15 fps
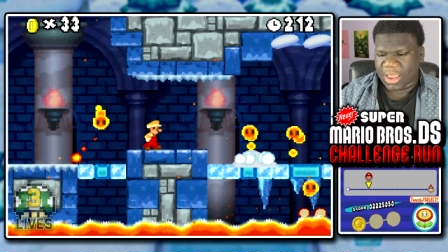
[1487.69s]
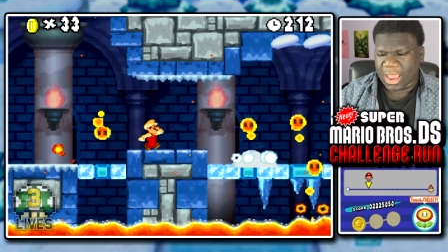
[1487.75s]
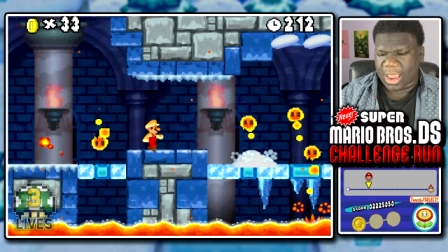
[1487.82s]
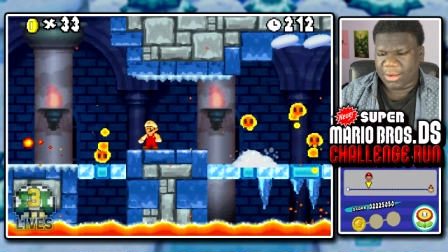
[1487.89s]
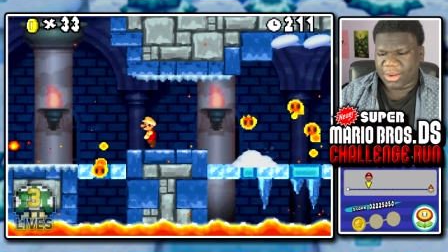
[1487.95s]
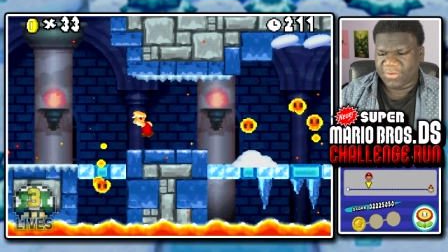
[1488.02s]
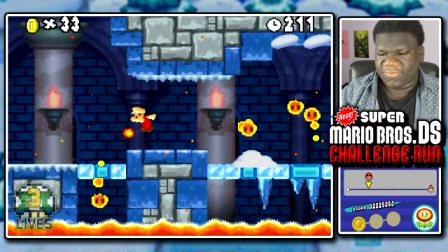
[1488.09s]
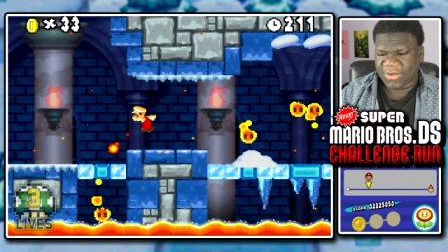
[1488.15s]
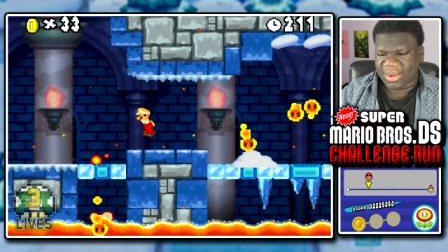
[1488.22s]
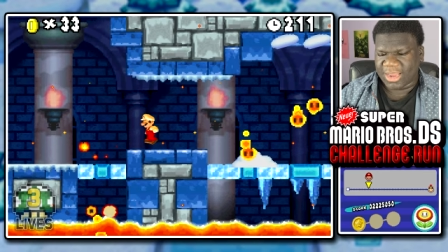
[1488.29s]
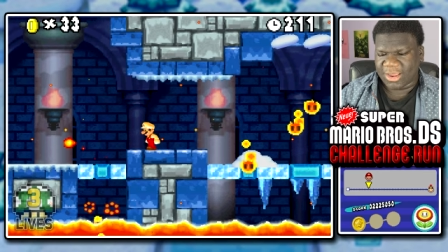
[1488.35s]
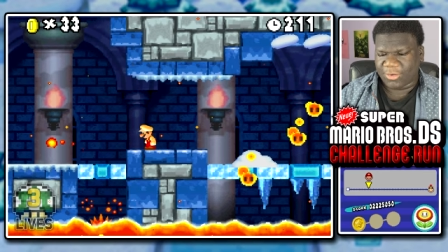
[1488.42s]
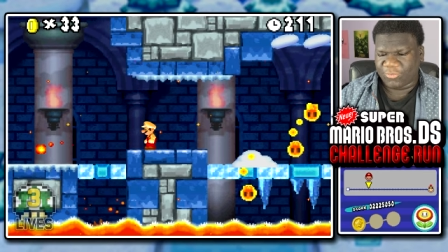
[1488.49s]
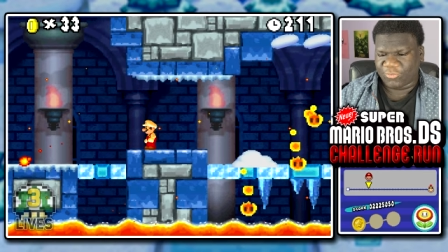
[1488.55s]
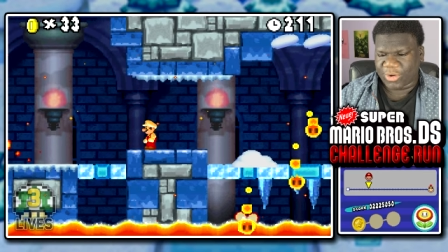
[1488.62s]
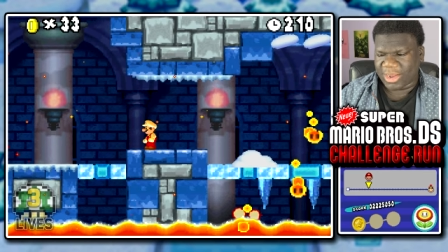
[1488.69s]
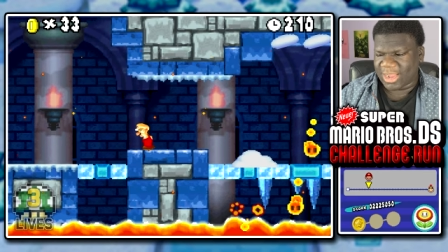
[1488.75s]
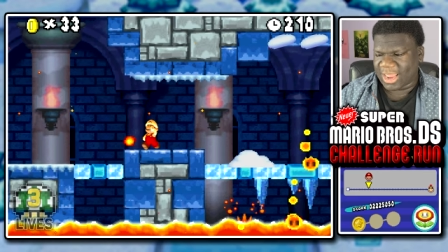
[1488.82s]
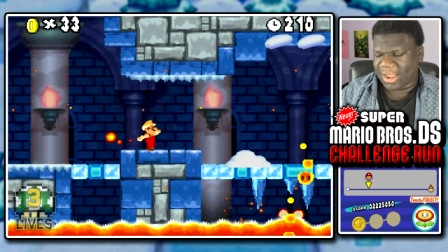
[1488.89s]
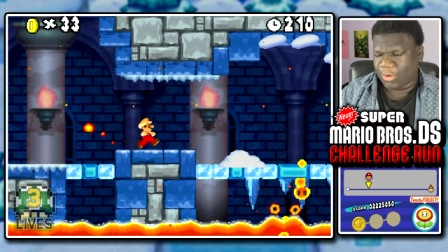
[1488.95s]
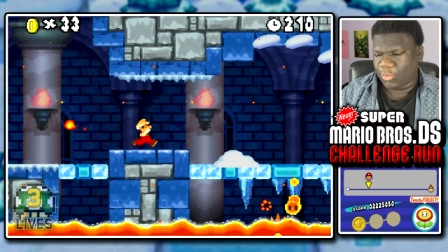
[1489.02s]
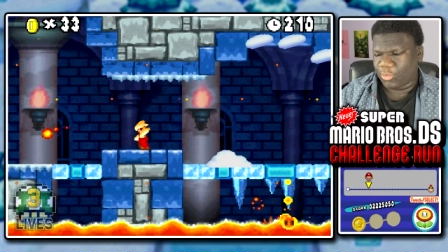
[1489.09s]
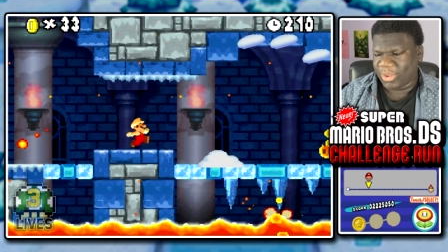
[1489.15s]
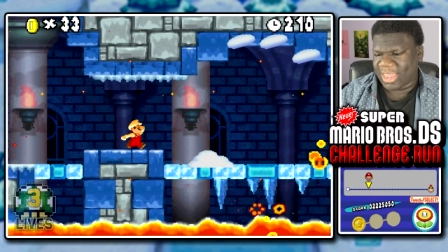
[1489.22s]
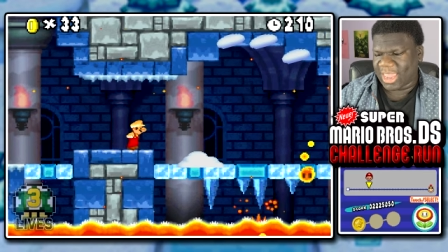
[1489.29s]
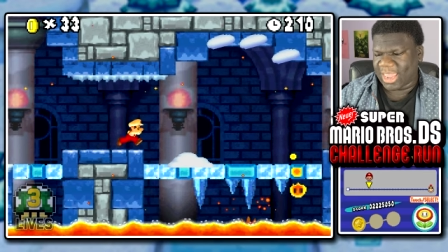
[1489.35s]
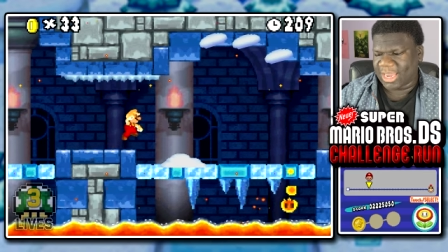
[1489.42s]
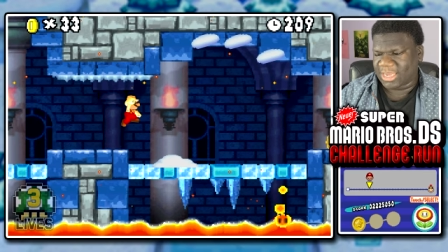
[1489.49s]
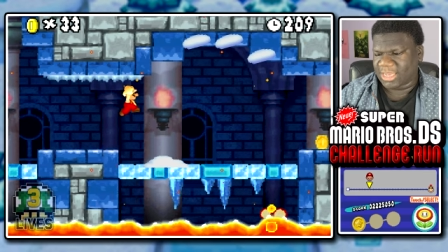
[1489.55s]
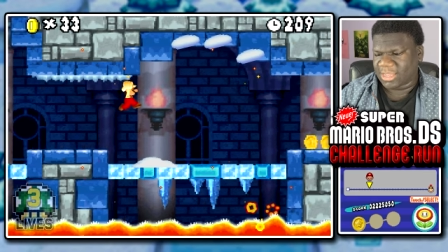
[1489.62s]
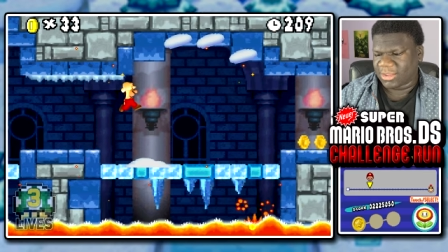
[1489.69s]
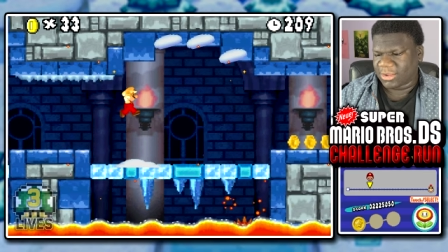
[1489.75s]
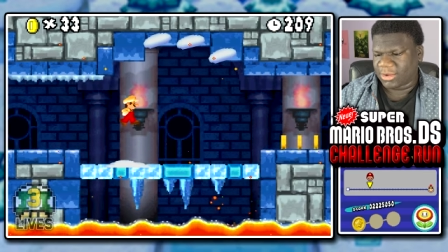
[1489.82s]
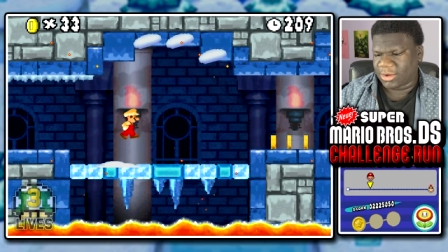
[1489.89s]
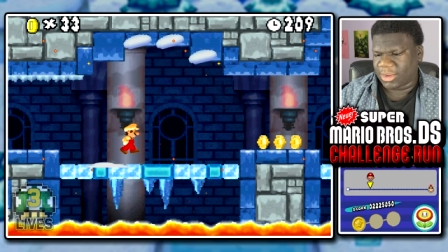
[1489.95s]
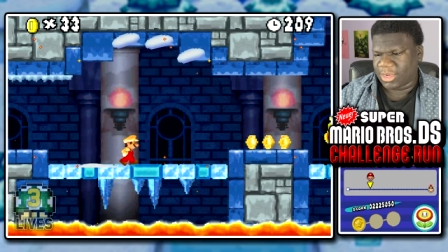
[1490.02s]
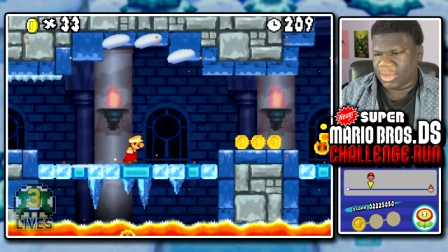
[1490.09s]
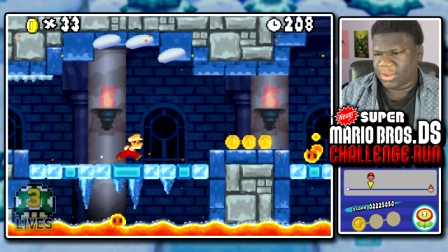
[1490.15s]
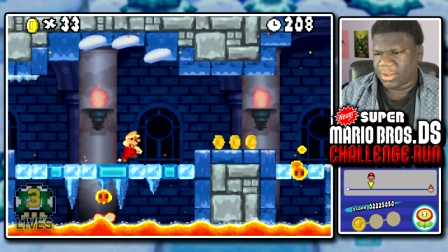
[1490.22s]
I'm gonna find out right now. We can't. Good.